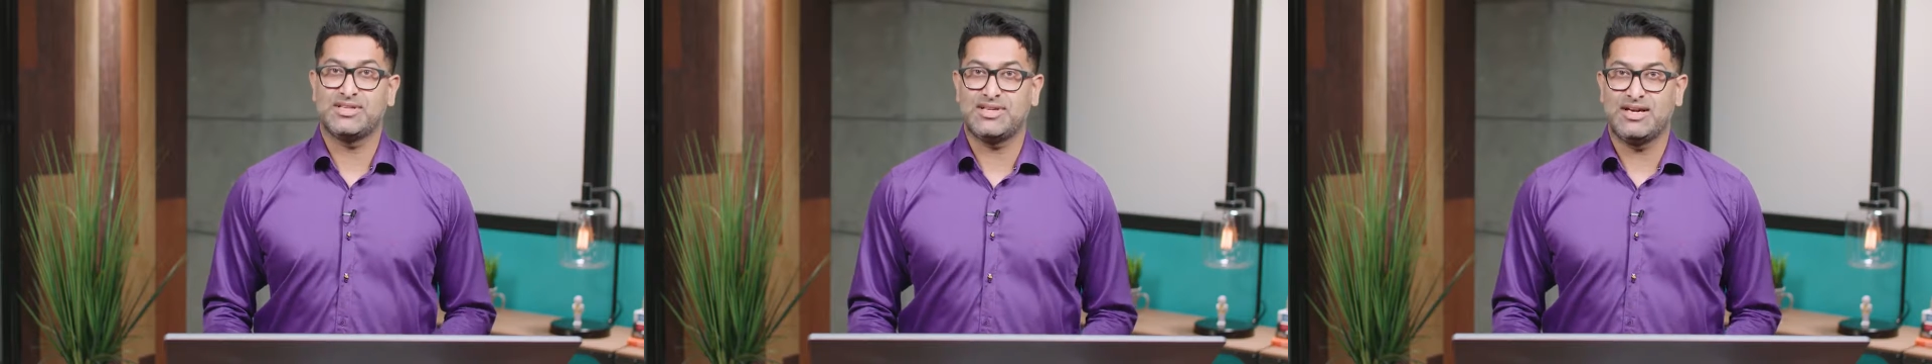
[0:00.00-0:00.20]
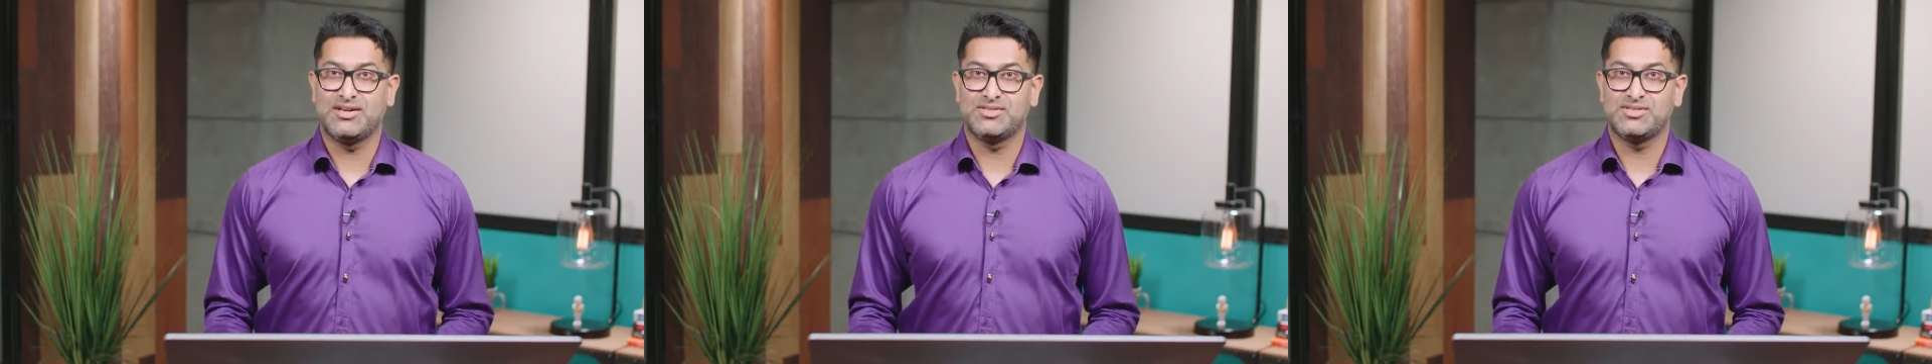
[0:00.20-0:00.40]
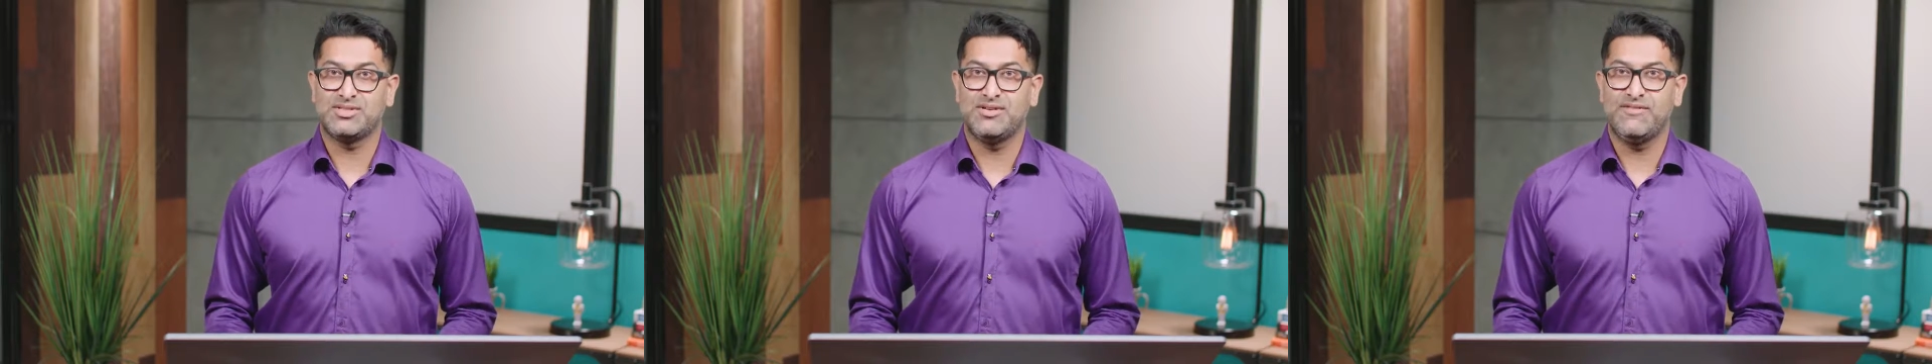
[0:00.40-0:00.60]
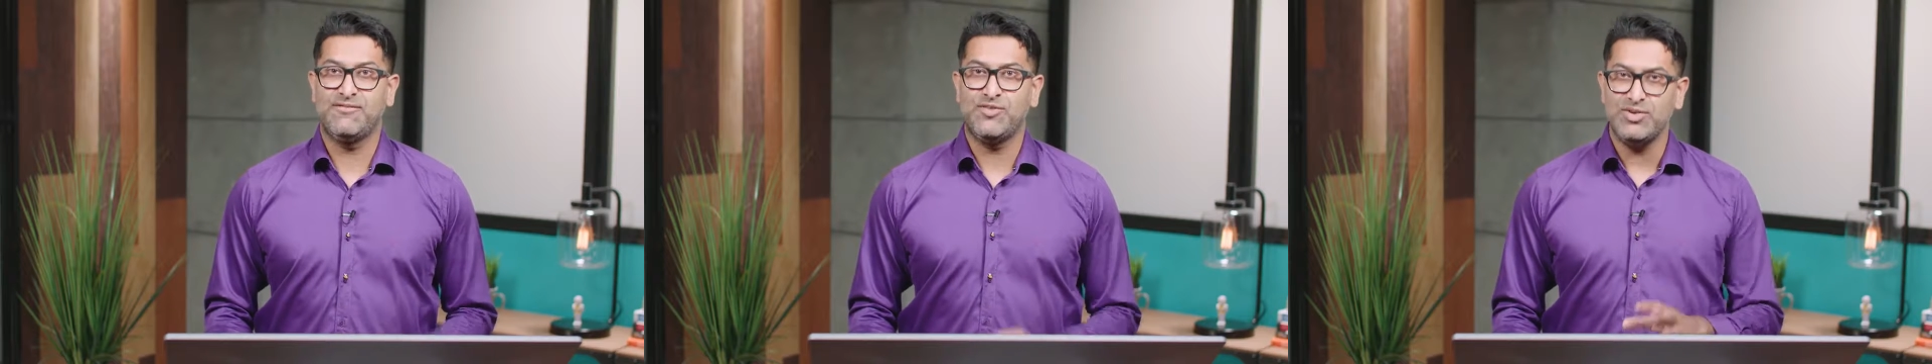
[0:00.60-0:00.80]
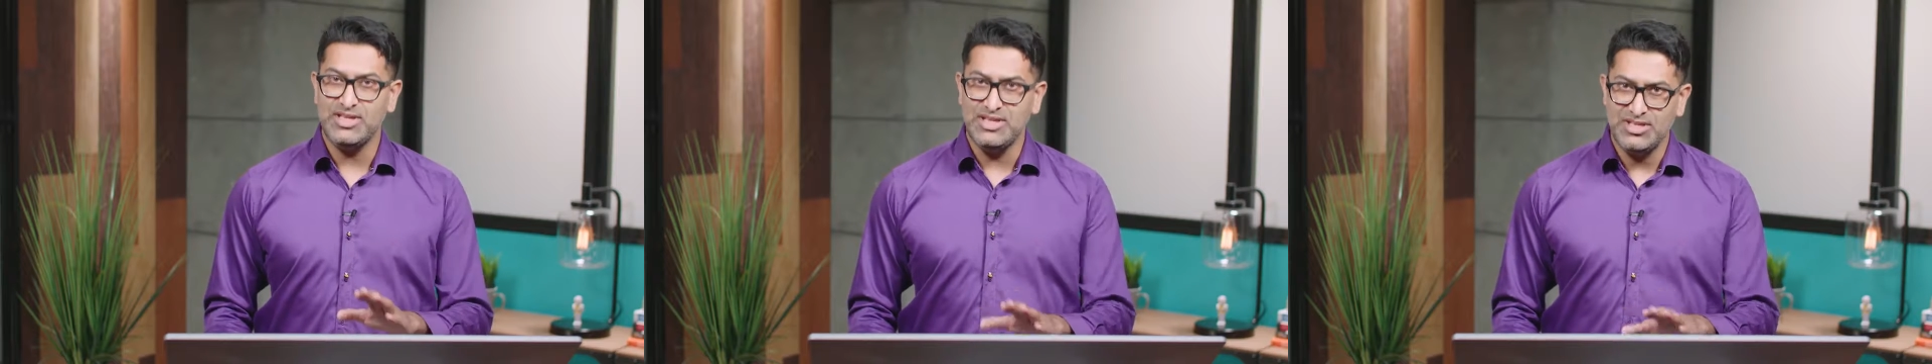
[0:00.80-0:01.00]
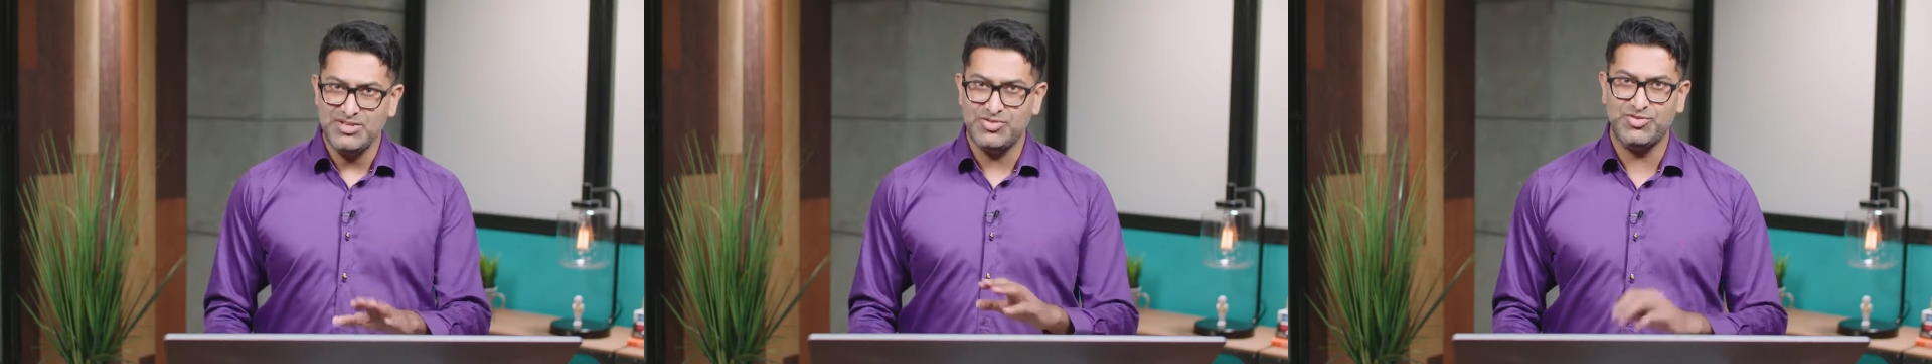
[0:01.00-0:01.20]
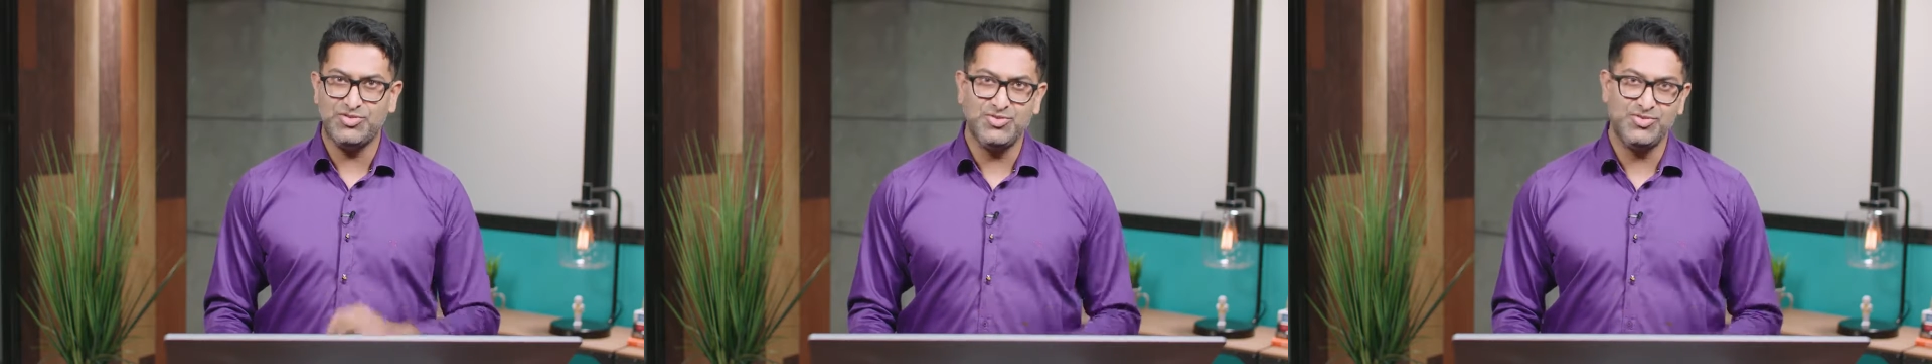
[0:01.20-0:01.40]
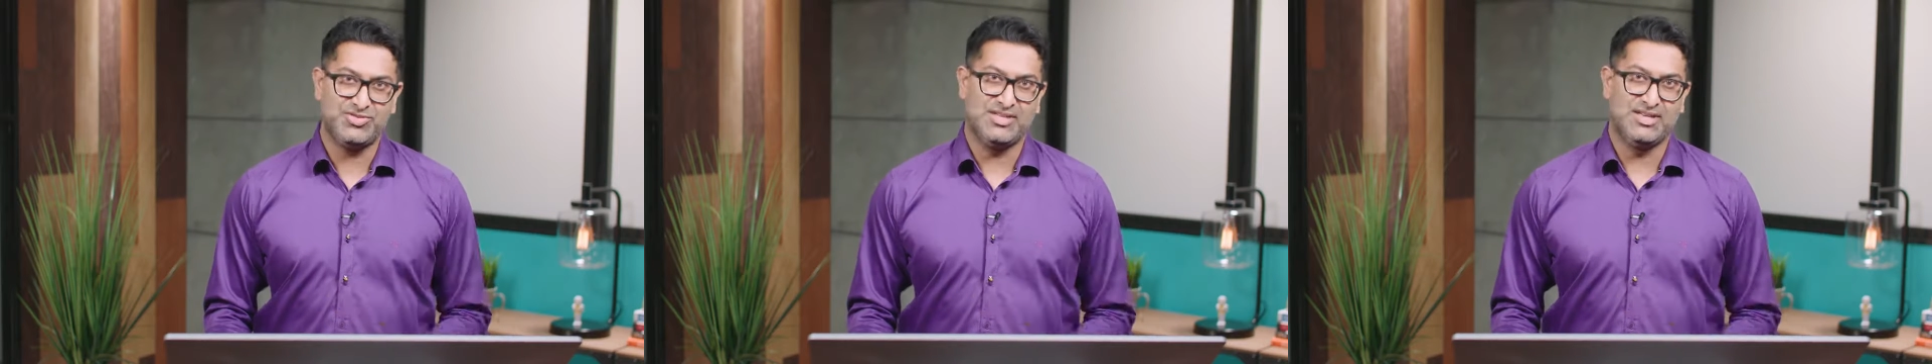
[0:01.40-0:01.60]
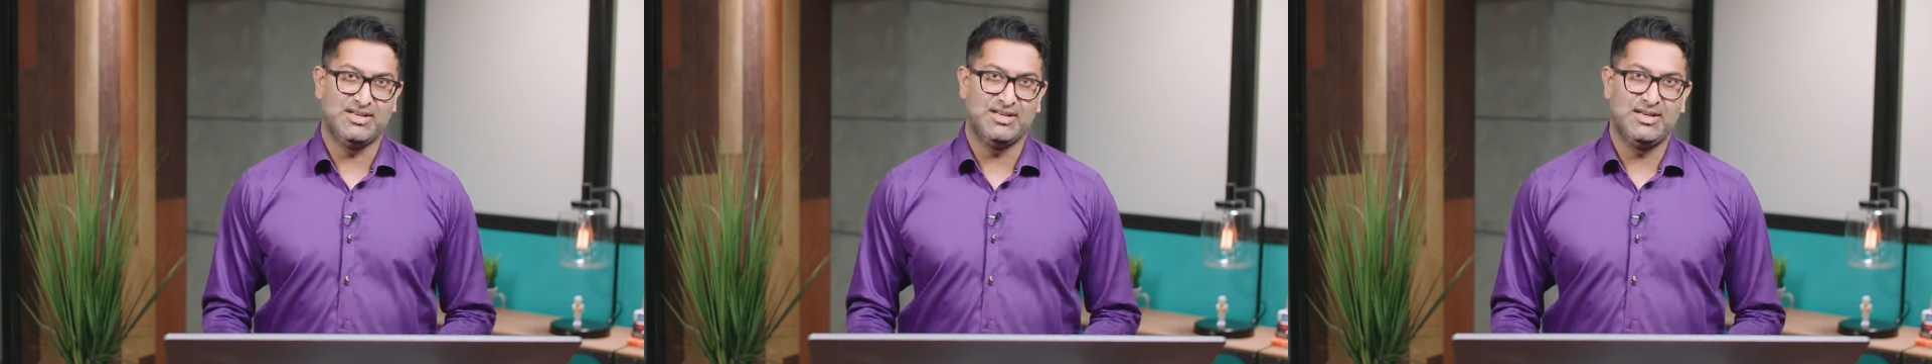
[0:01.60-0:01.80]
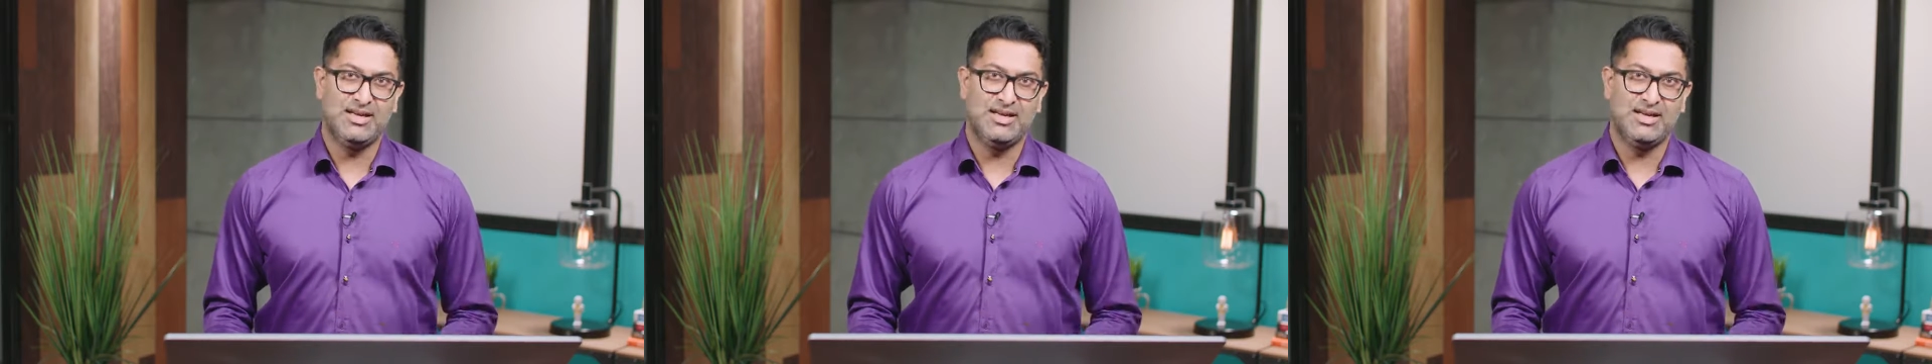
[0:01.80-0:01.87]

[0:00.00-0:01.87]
accounts for each user